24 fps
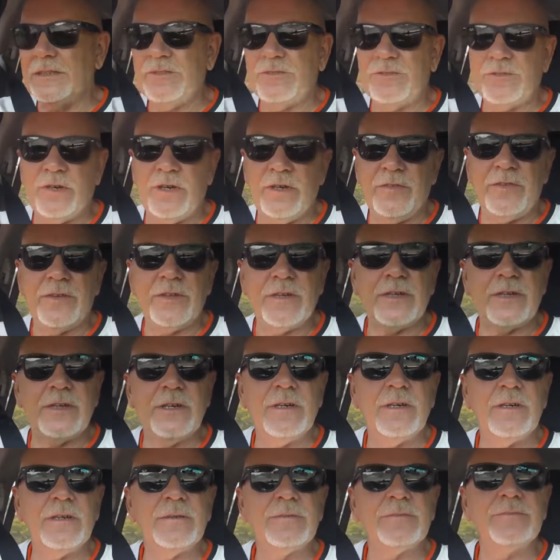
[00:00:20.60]
Driving the
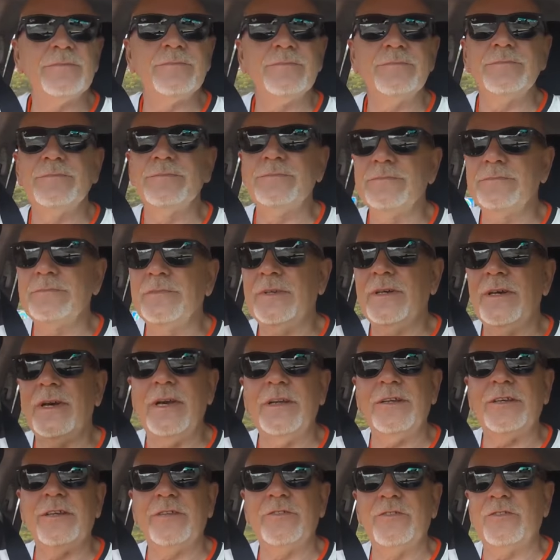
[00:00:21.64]
car,
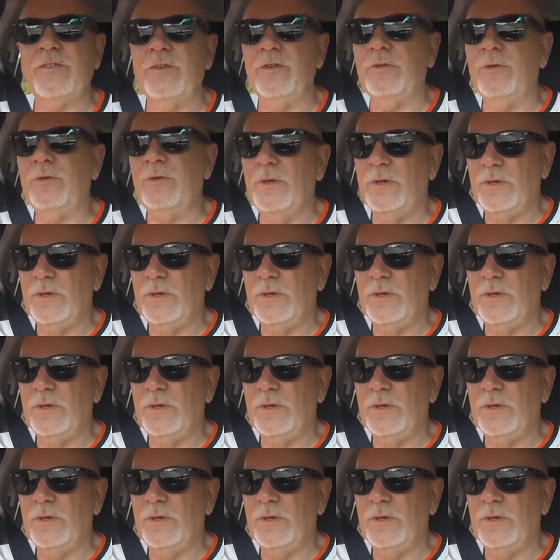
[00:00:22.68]
heading to